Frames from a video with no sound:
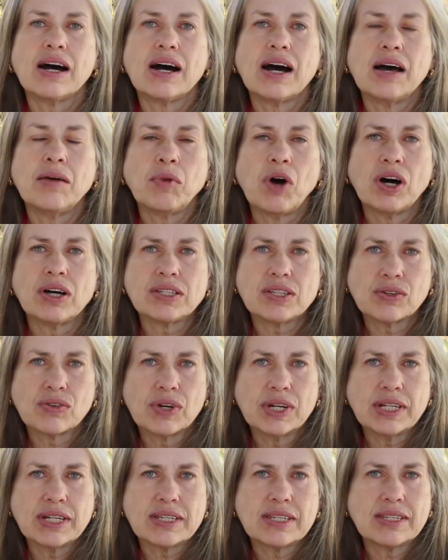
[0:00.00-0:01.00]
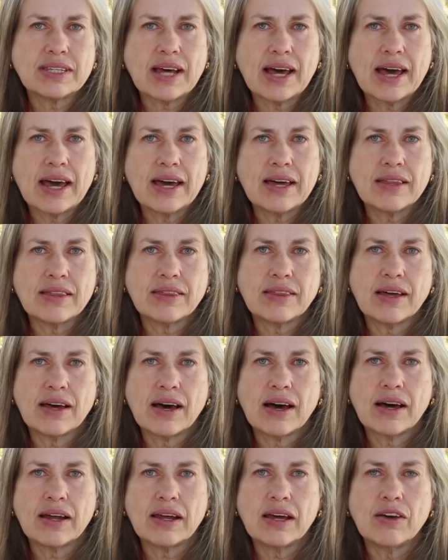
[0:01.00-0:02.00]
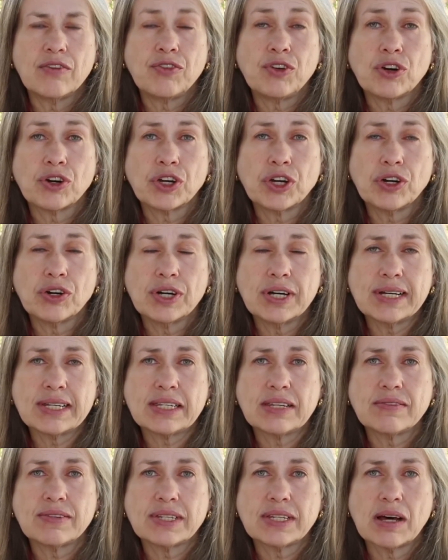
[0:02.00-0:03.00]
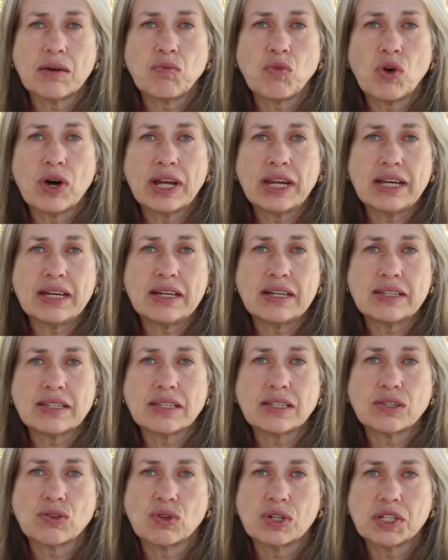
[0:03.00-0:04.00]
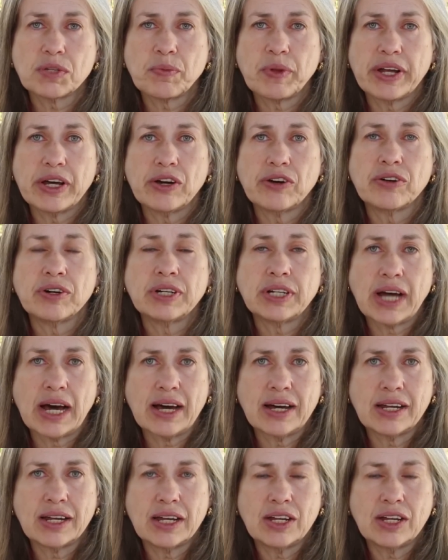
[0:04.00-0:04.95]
I'm also going to say that if you're curious if someone is a Soulless player or not,